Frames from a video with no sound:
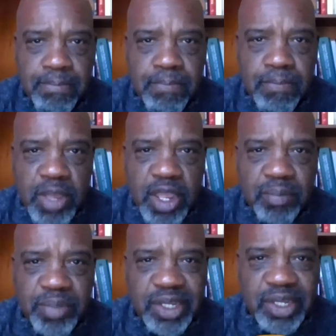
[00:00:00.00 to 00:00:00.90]
And
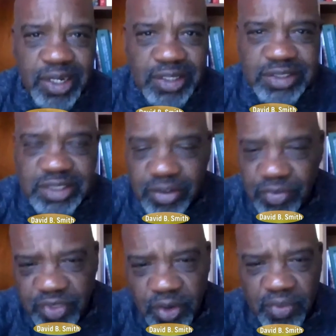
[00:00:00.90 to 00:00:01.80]
because
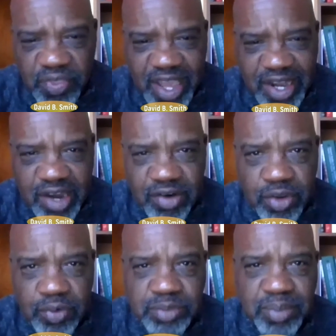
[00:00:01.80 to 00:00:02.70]
that area
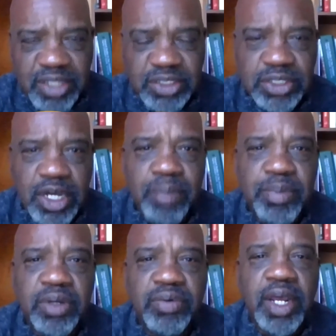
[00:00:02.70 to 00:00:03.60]
was my stomping
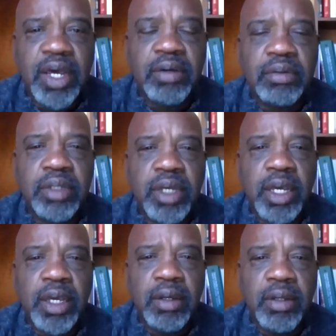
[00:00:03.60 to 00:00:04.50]
ground,
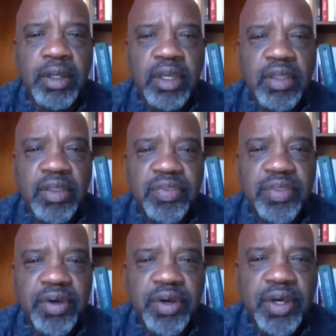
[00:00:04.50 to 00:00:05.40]

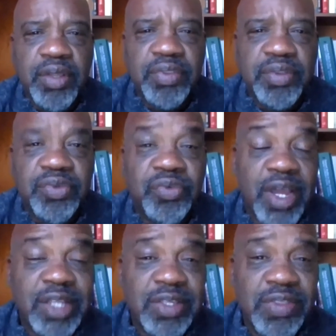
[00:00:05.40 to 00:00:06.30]
the
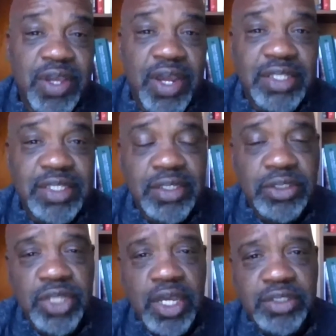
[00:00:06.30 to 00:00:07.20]
director there at Teen
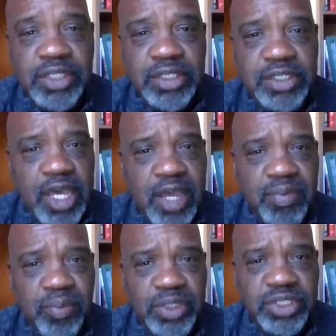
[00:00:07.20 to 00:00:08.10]
Challenge at the time,
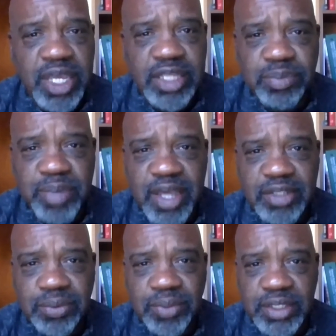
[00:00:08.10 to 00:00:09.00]
which has passed
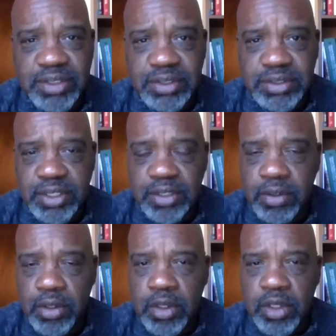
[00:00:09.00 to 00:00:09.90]
away since then,
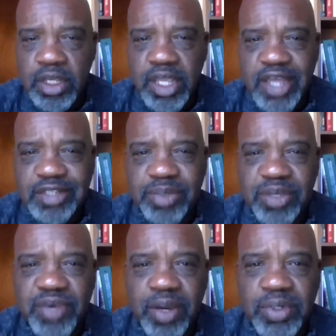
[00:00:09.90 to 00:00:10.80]
he asked me if
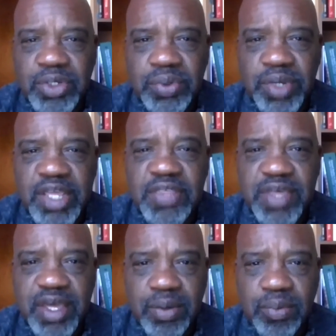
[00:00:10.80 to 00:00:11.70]
I would do
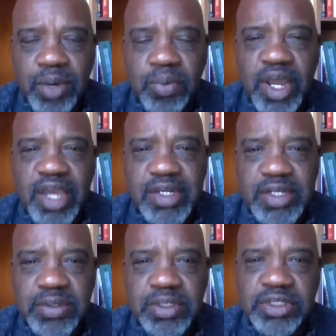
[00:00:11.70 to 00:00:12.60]
anything. What would I
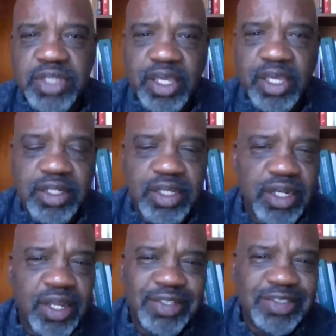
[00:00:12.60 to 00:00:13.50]
do to stay clean?
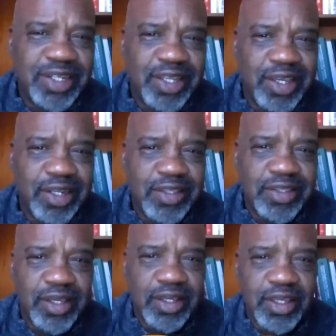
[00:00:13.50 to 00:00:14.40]
I said
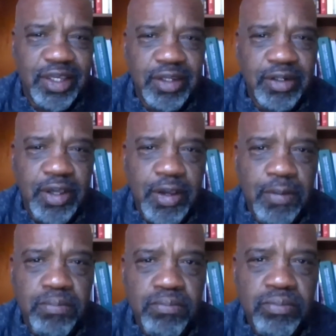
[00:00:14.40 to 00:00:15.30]
anything. And
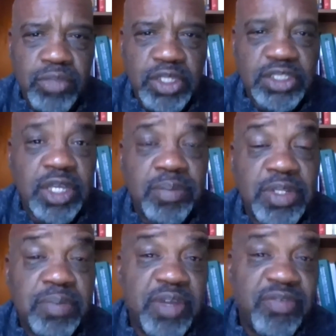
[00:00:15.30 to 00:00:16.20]
he sent me
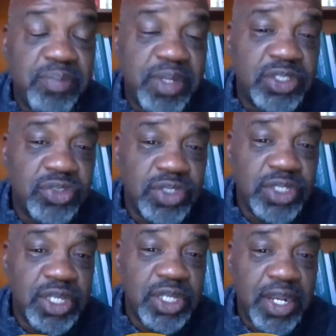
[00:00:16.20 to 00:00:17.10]
to Pivot Ministries in
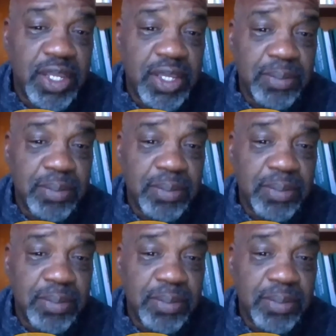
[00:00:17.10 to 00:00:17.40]
Connecticut.